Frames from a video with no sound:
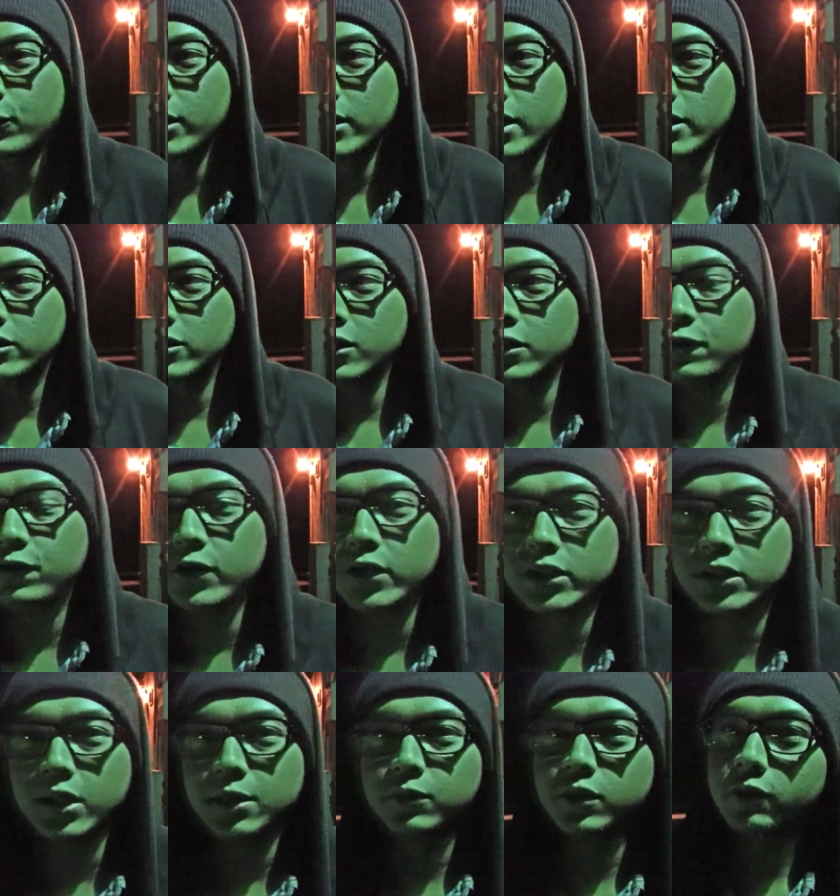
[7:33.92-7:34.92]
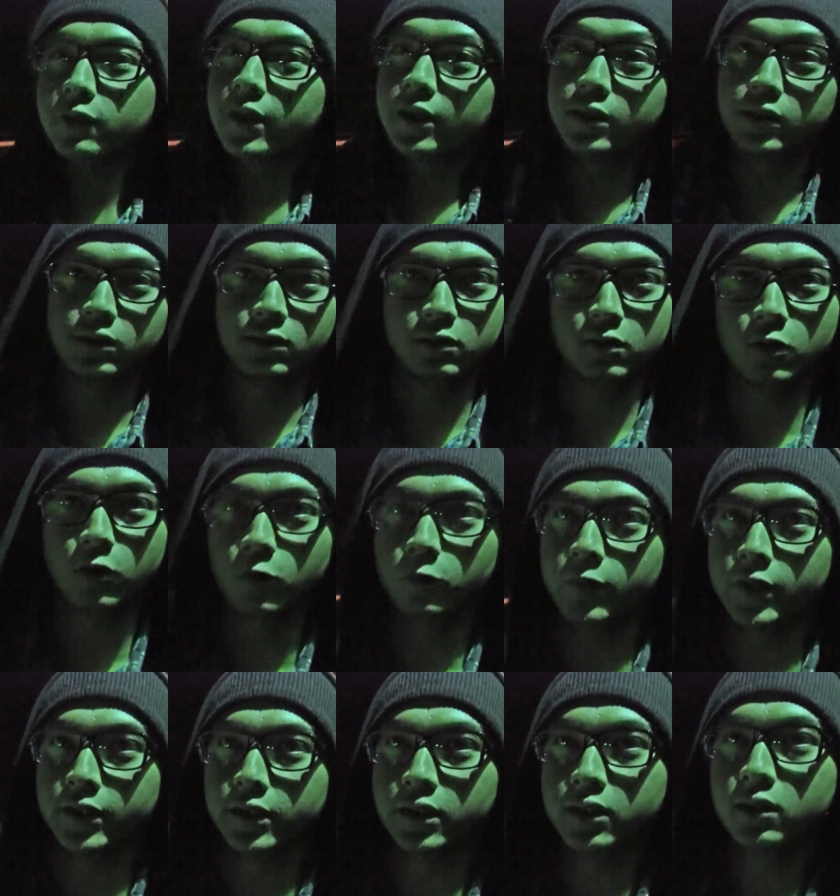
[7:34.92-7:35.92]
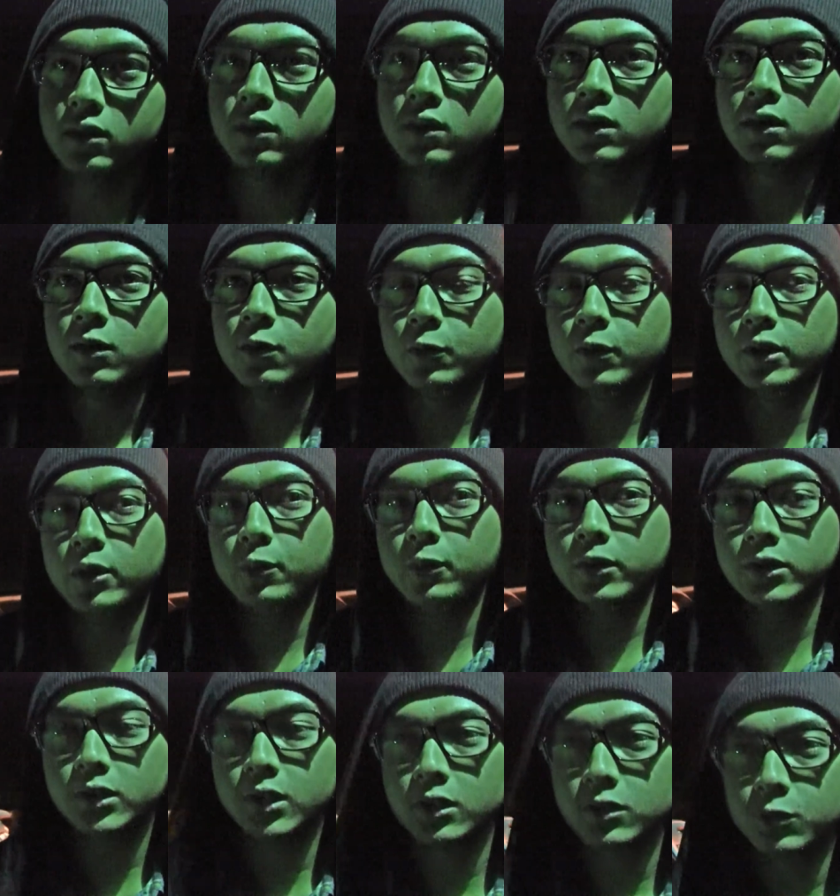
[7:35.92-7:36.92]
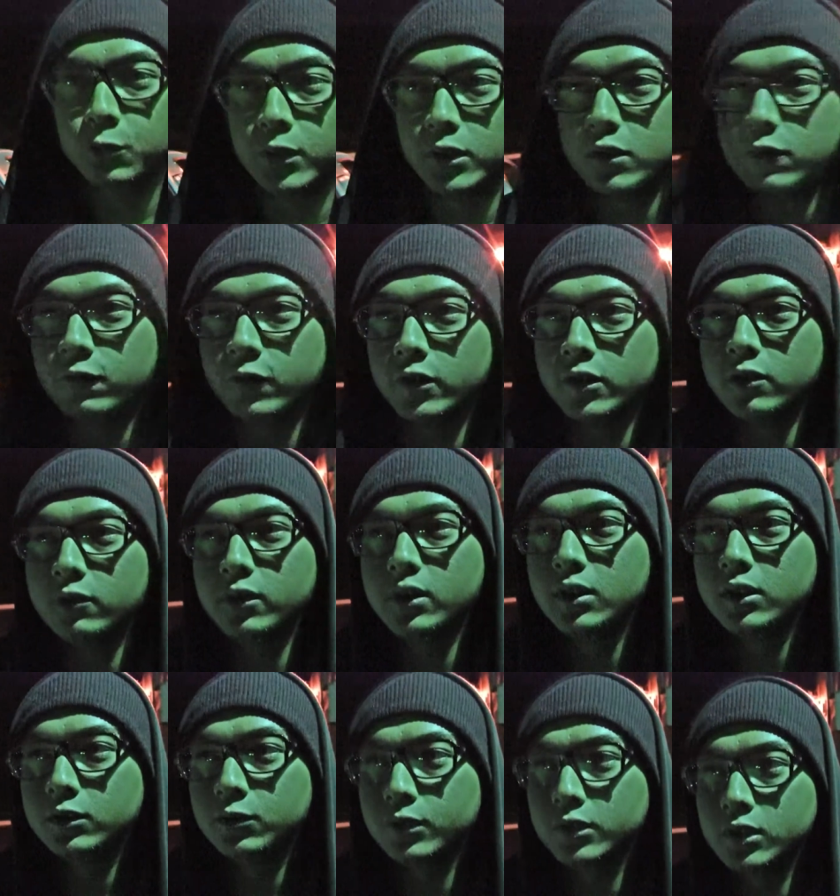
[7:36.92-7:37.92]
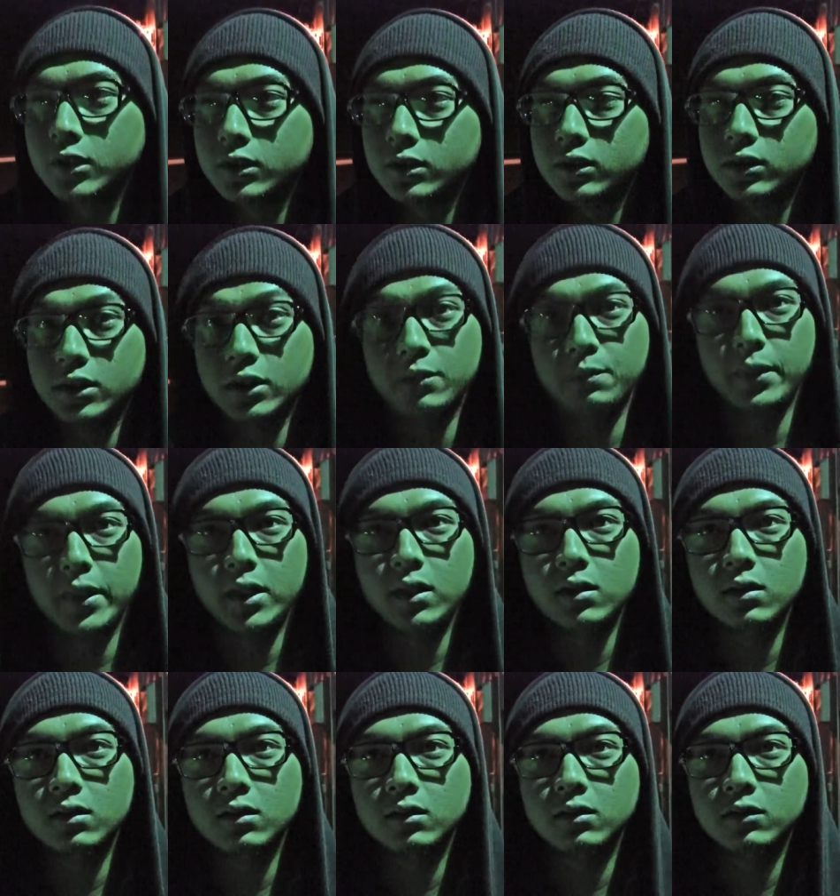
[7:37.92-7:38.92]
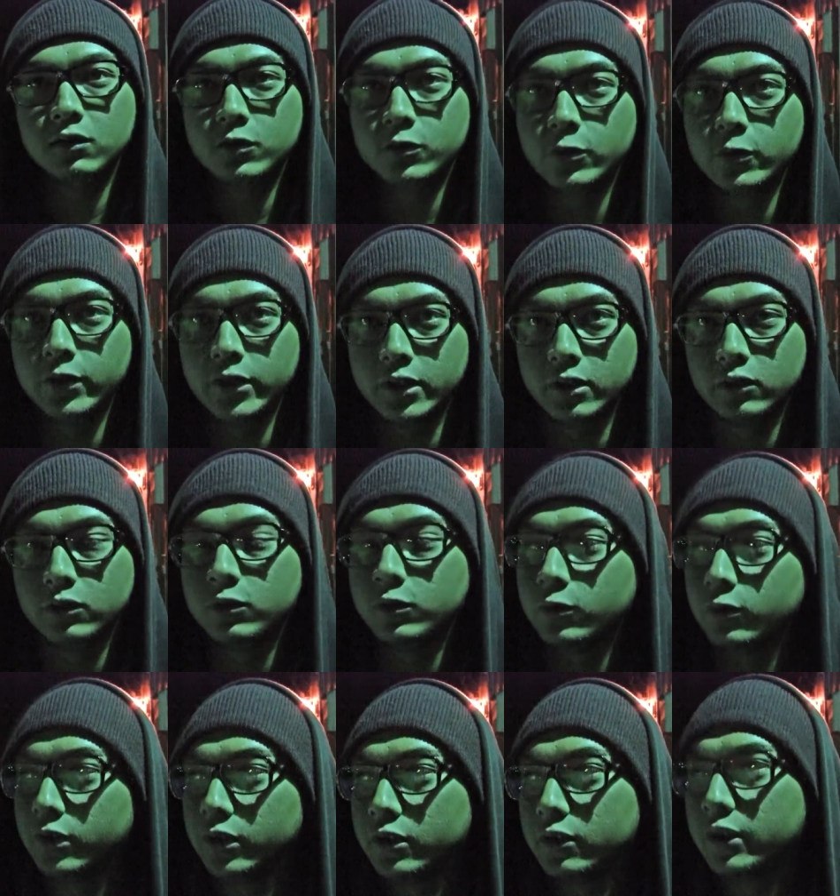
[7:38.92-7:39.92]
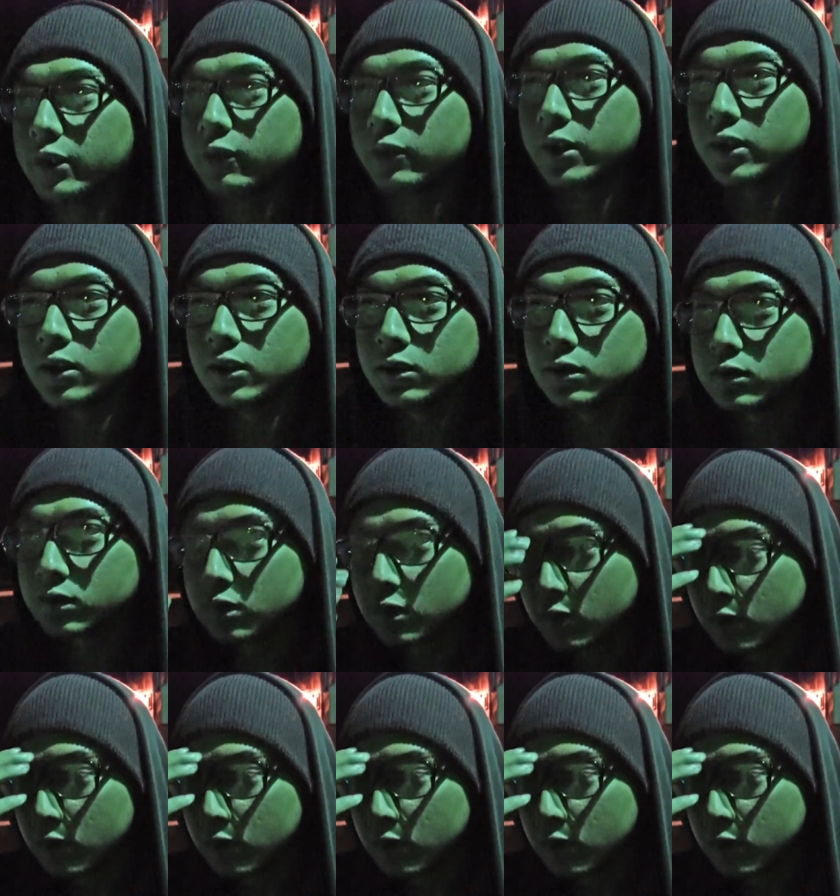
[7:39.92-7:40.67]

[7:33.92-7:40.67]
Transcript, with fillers: we, actually finished up the record already. okay. We're, we're, just waiting for the release, which is 3rd May through, right. e through Earache Records.